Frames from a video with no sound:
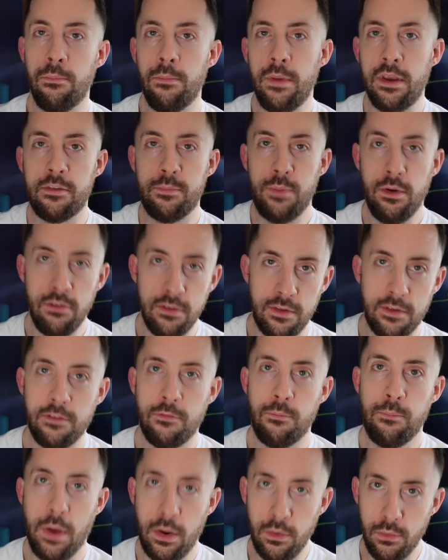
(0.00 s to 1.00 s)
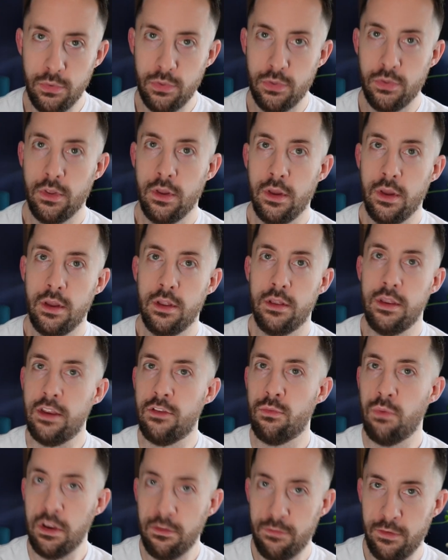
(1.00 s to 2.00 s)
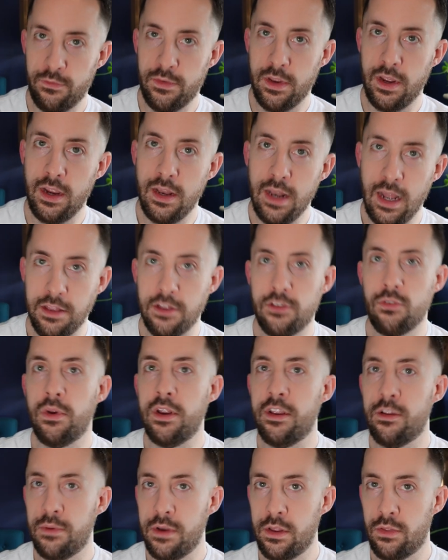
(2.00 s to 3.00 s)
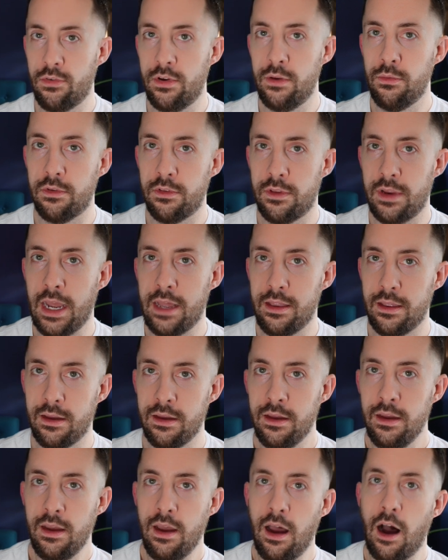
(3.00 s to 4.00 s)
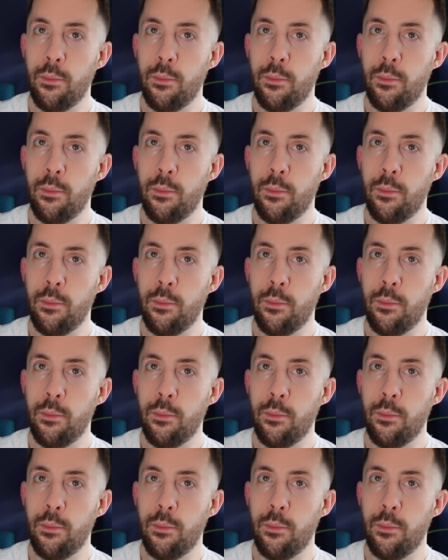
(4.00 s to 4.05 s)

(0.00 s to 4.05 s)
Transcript: experiences of both the 2015 and the 2023 one together.